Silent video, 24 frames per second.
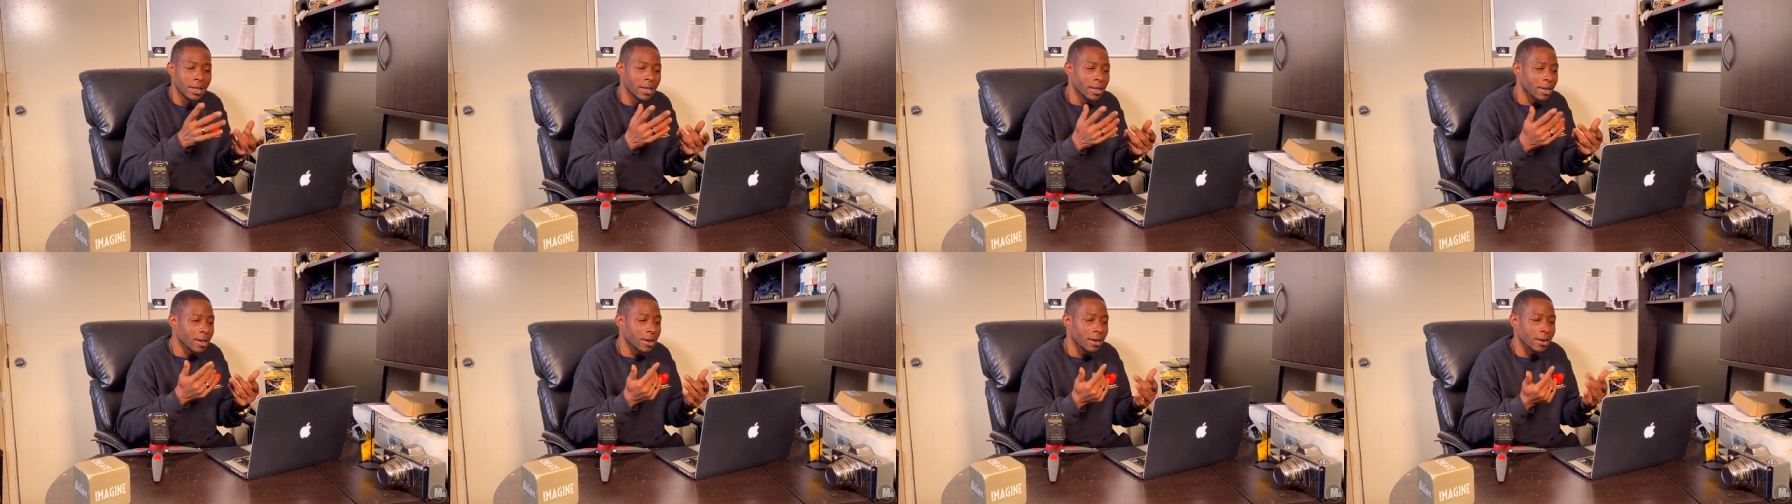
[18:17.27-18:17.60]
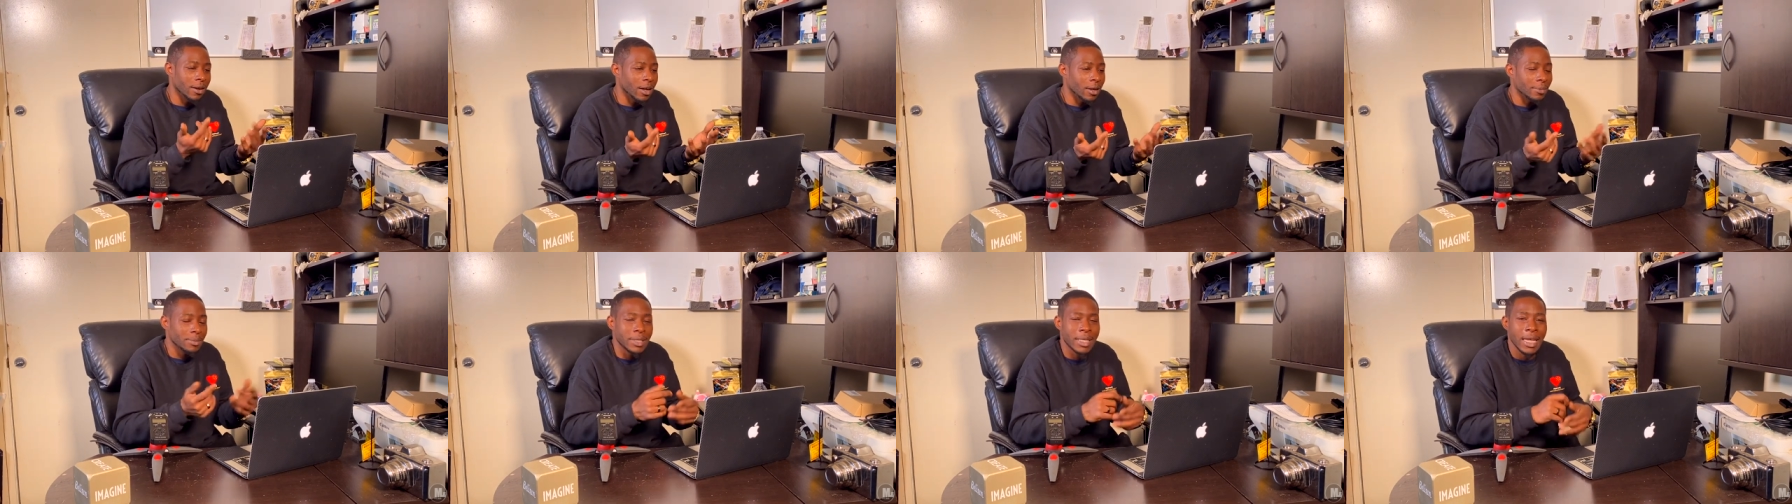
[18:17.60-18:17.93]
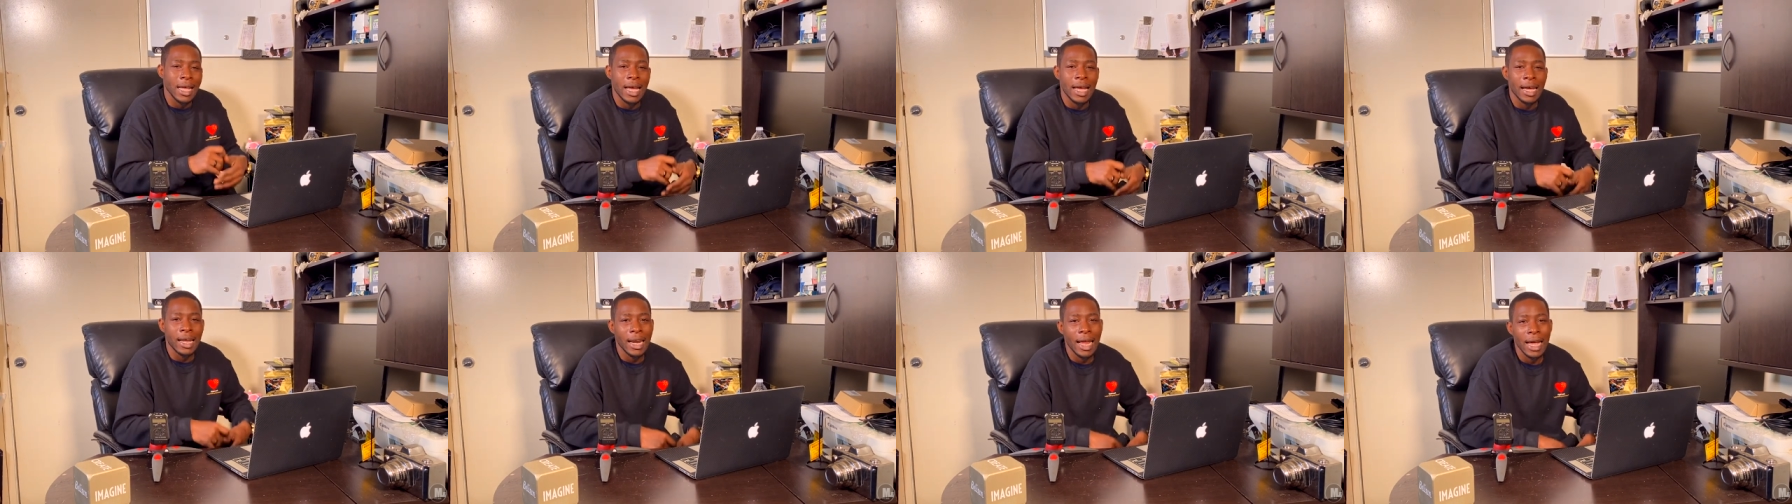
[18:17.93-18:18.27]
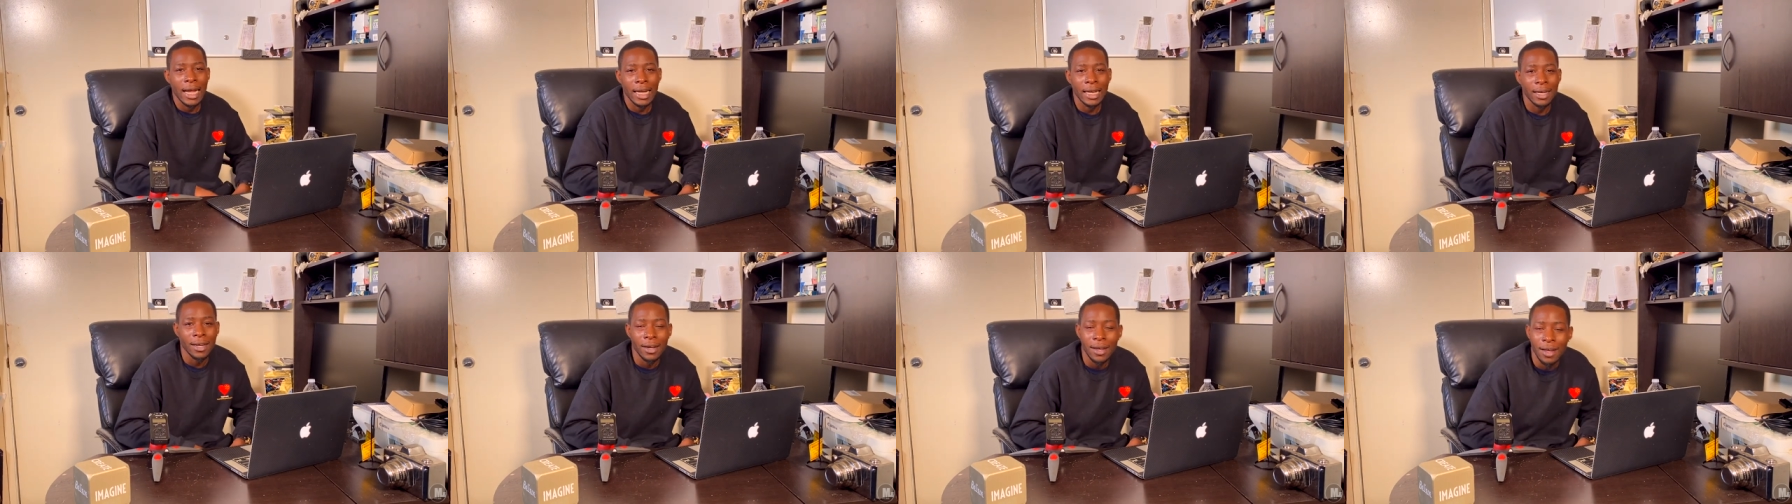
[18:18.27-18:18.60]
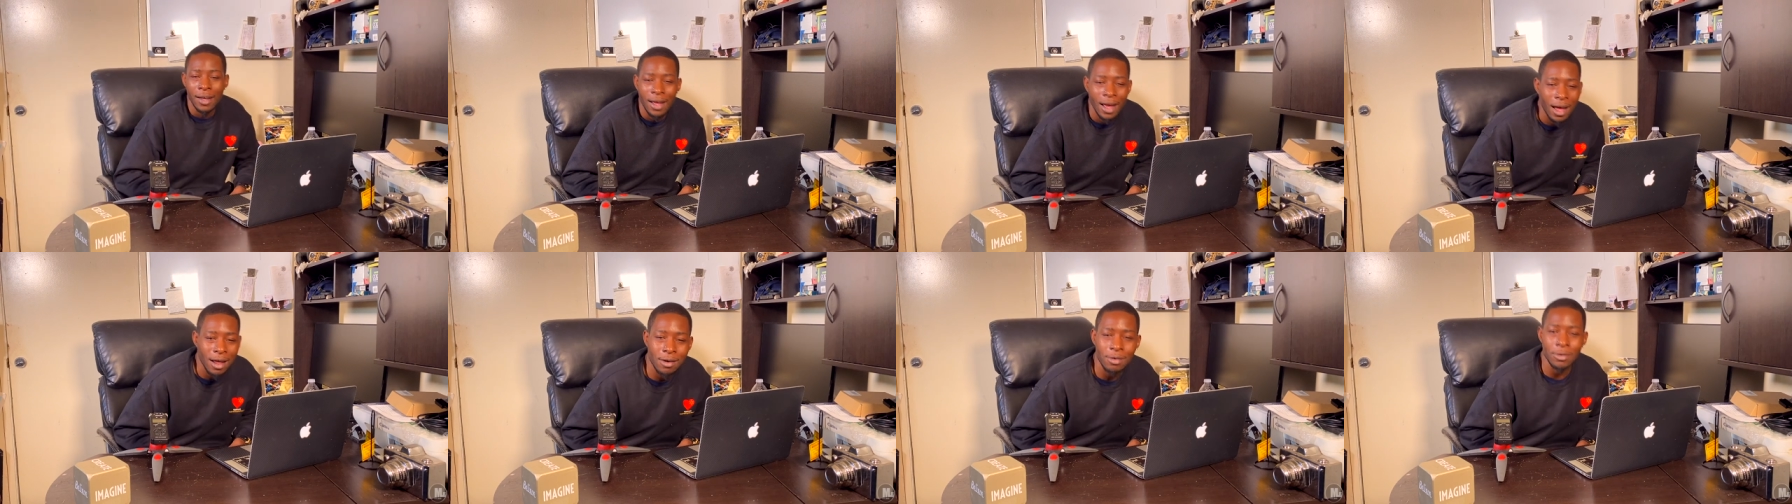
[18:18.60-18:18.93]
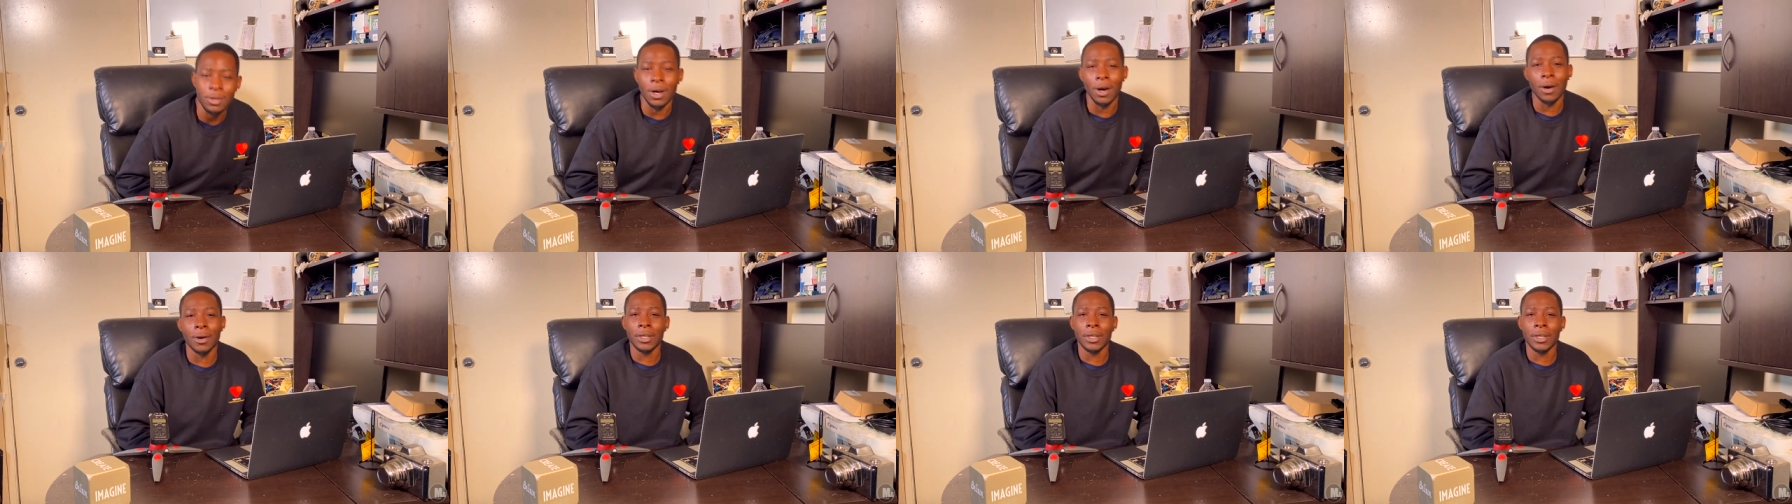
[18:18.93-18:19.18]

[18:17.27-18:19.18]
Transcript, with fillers: you know what I'm saying? Like, I don't know.